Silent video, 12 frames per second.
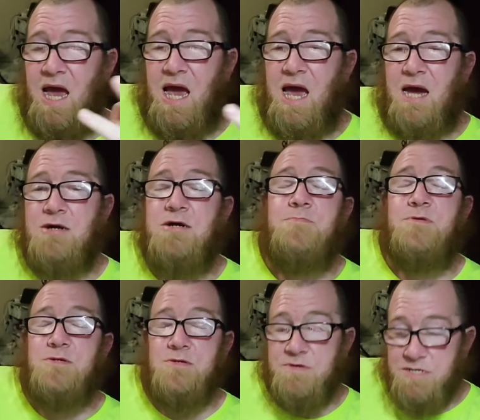I'll help you
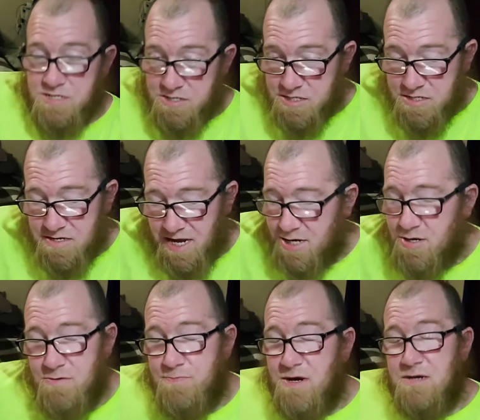do the research. I don't
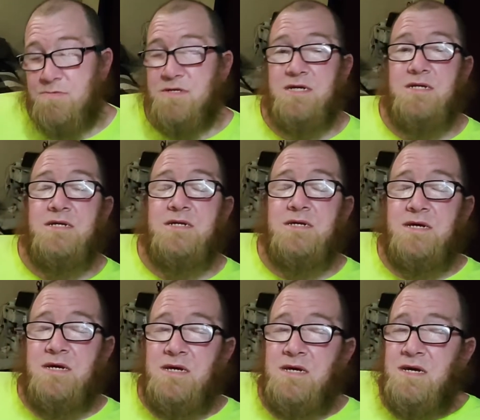have a problem with that.
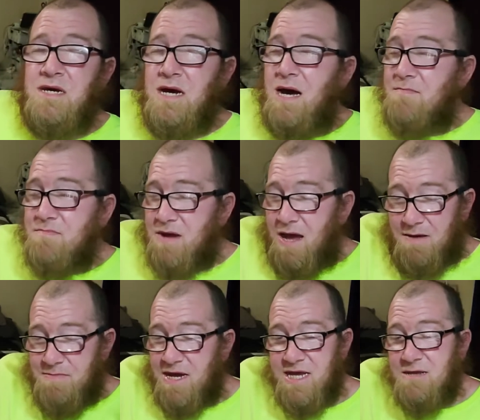I'm
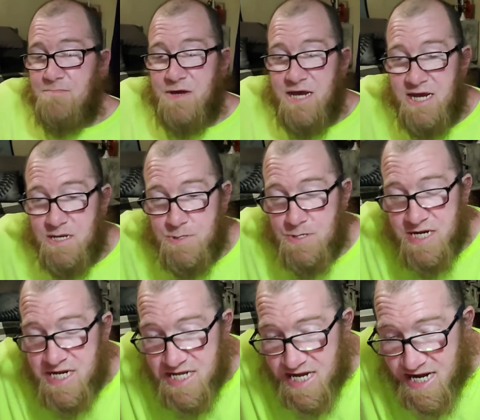not getting paid for
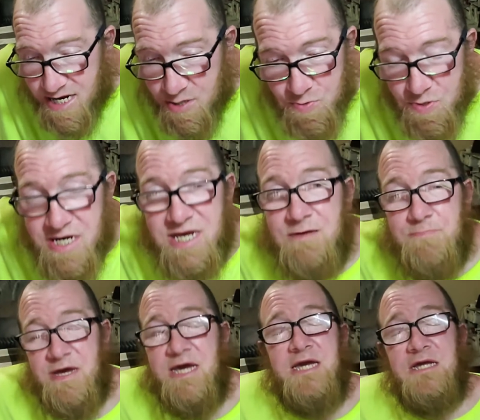anything. I don't want to get
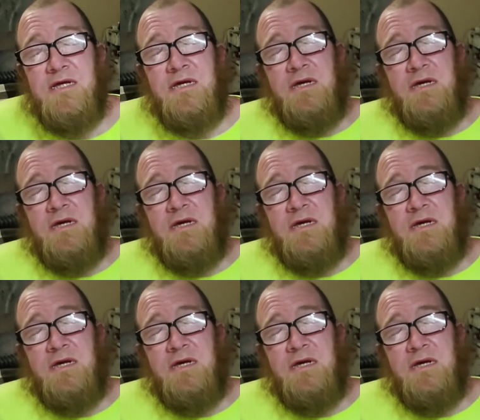paid.